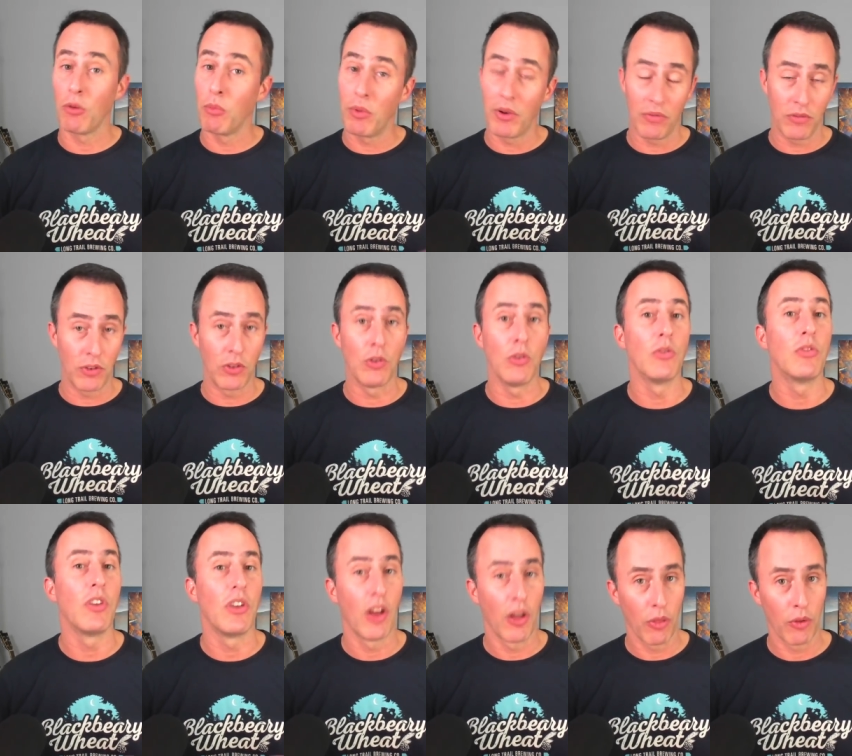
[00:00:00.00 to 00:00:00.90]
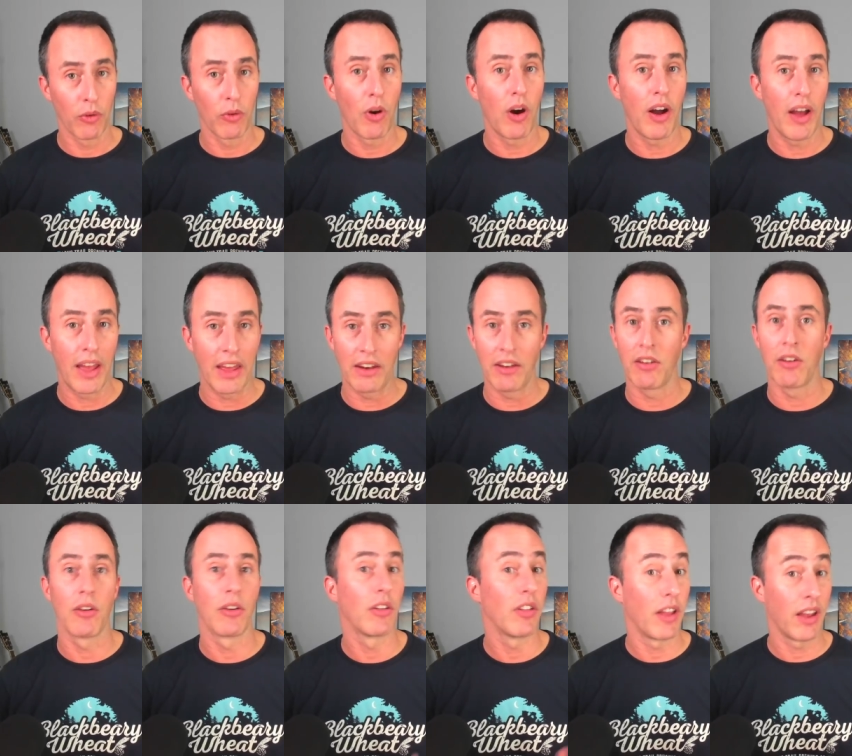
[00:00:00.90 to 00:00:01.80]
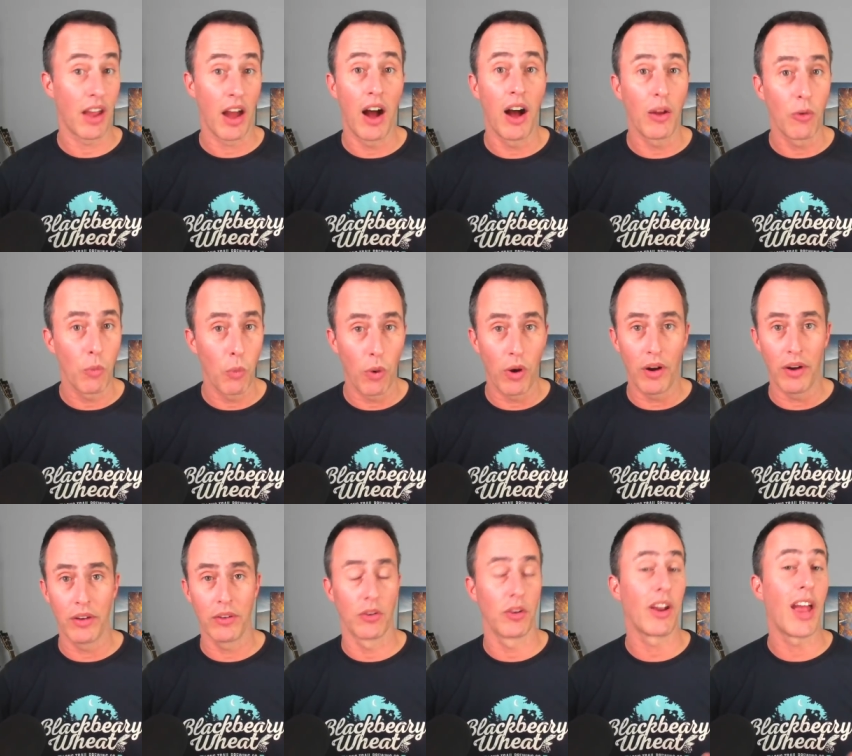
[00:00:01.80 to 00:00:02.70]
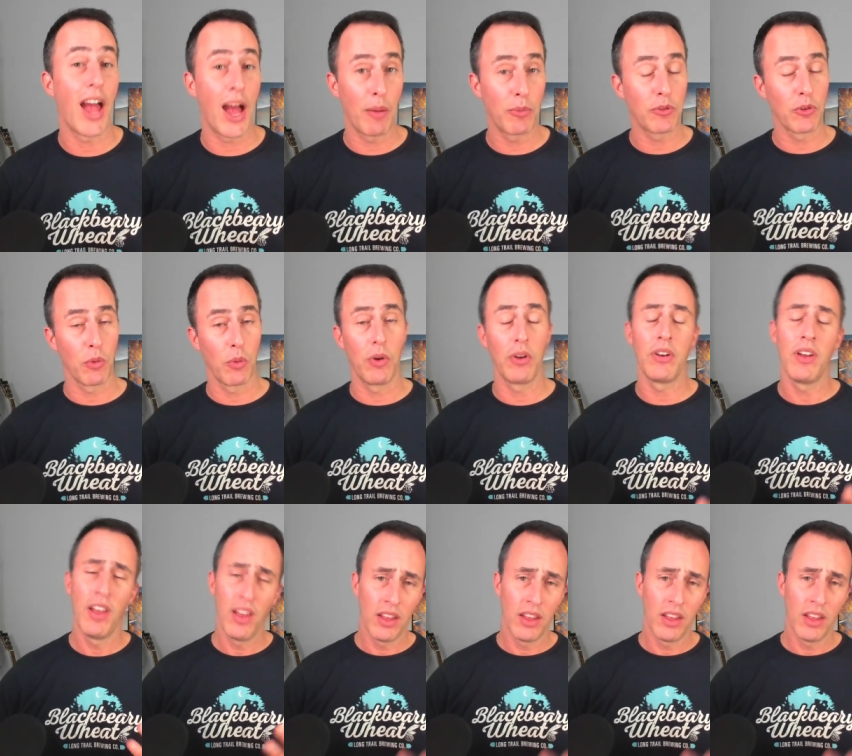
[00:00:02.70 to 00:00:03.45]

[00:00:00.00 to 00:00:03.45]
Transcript: and if you use another raw editor like On1 or Capture One,